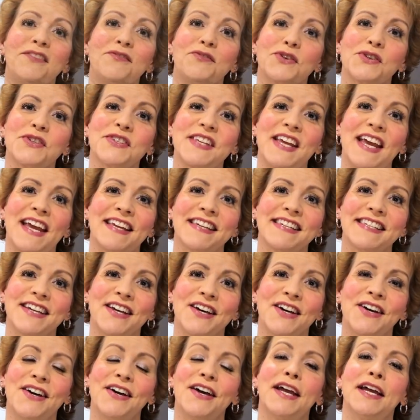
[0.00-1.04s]
for
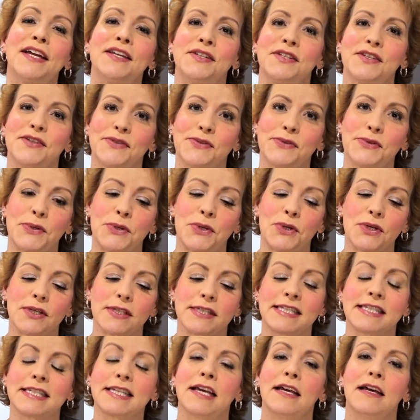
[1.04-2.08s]
Santa and
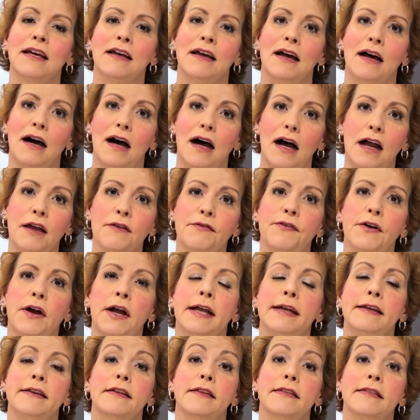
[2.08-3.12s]
desserts, I
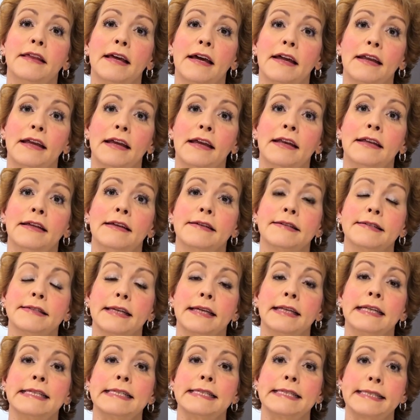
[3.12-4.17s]
find that it is
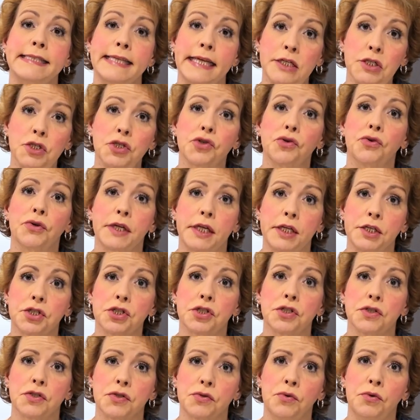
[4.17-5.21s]
an essential
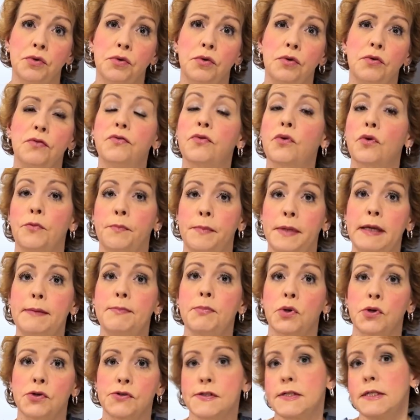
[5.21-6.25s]
kitchen tool for me
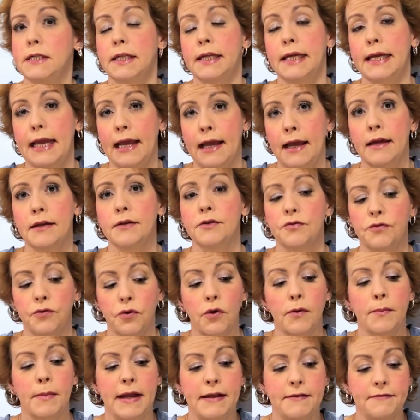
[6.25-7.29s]
personally and
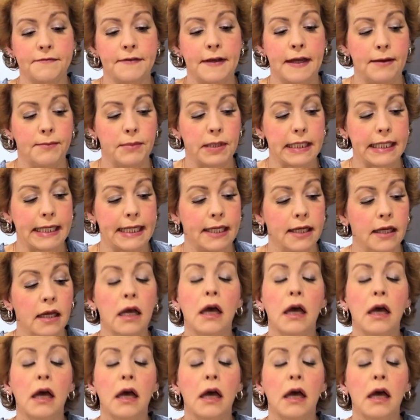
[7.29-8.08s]
for my family.